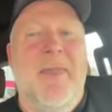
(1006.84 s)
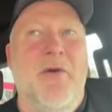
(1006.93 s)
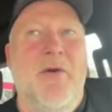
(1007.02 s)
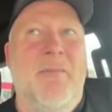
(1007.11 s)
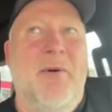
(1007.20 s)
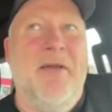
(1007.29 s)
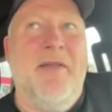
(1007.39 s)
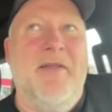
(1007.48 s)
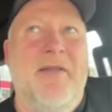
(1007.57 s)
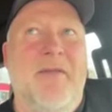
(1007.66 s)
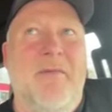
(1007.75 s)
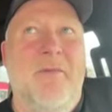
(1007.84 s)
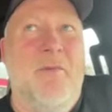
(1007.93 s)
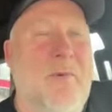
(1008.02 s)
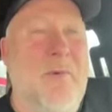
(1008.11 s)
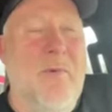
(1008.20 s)
you're putting
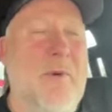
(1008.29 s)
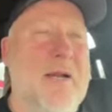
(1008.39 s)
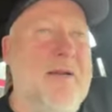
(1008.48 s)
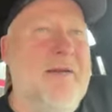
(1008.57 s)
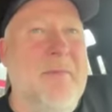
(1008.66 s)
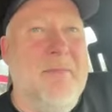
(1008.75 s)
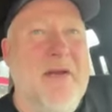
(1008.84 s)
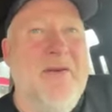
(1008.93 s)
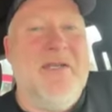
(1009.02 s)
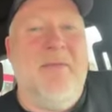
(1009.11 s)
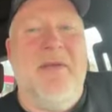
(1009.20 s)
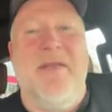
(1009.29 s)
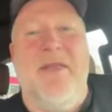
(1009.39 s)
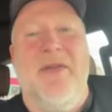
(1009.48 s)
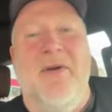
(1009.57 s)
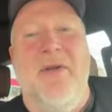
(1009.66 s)
what appears to be the
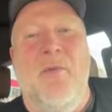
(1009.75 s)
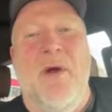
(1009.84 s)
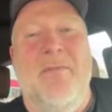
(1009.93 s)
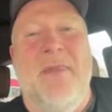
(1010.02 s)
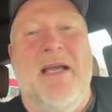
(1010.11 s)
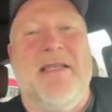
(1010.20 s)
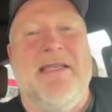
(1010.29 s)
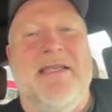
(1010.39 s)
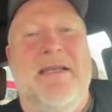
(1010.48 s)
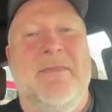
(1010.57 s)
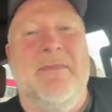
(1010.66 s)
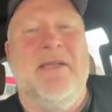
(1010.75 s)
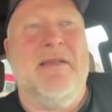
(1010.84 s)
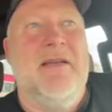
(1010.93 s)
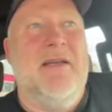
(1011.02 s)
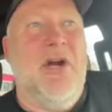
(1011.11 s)
31 best
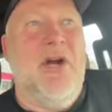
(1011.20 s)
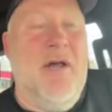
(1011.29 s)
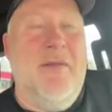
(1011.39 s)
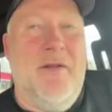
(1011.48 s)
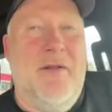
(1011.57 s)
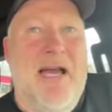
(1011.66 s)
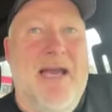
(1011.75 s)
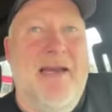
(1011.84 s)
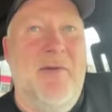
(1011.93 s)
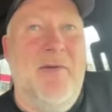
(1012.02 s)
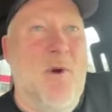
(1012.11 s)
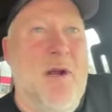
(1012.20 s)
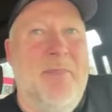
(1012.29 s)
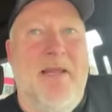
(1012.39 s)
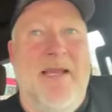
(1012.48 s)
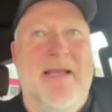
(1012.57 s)
teams on the line in one
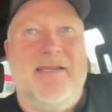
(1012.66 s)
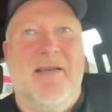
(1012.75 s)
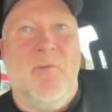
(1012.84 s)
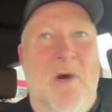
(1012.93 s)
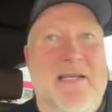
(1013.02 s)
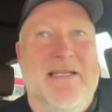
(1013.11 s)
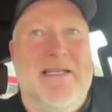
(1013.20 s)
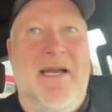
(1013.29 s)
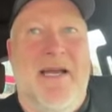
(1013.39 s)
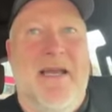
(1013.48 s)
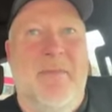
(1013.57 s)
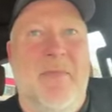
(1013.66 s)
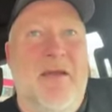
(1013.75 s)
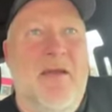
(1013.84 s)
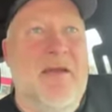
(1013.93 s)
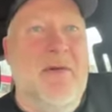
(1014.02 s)
place at one time
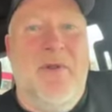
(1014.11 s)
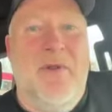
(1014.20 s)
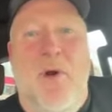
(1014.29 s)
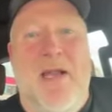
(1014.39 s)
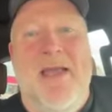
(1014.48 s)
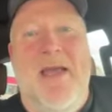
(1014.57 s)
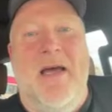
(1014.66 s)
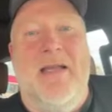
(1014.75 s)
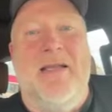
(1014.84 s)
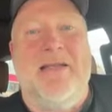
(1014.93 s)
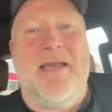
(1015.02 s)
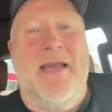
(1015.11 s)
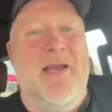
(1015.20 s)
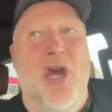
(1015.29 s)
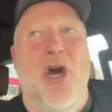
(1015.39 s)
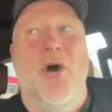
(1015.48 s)
with one gun to say
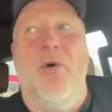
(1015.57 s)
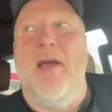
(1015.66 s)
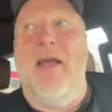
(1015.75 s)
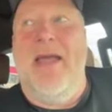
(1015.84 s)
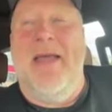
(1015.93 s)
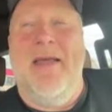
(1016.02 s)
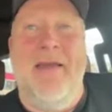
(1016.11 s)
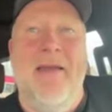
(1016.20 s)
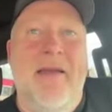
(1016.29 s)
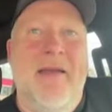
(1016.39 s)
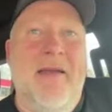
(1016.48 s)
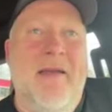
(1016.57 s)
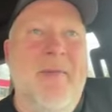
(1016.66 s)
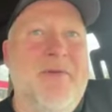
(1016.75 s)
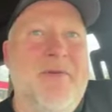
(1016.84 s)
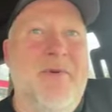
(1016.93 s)
go. And
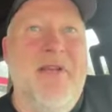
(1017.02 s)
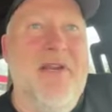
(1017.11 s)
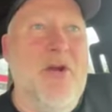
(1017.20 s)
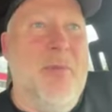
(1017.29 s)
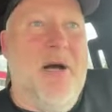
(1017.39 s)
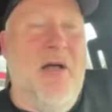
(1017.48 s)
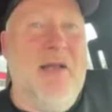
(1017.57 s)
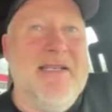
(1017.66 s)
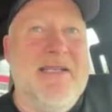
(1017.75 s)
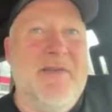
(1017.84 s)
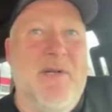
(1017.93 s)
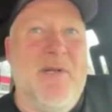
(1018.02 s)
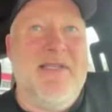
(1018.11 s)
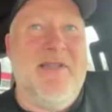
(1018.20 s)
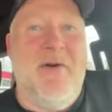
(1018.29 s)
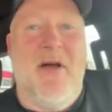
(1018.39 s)
there's really no politics
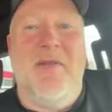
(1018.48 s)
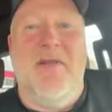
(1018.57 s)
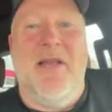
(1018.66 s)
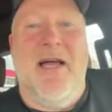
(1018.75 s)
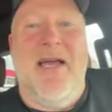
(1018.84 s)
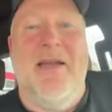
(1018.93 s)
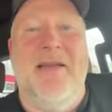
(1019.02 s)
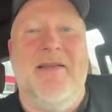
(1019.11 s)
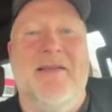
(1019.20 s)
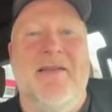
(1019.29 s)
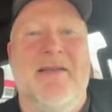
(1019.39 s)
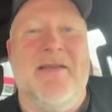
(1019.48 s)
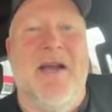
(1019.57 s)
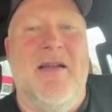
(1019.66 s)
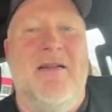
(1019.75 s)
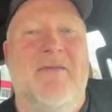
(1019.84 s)
once they're on the line. It's
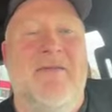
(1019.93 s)
not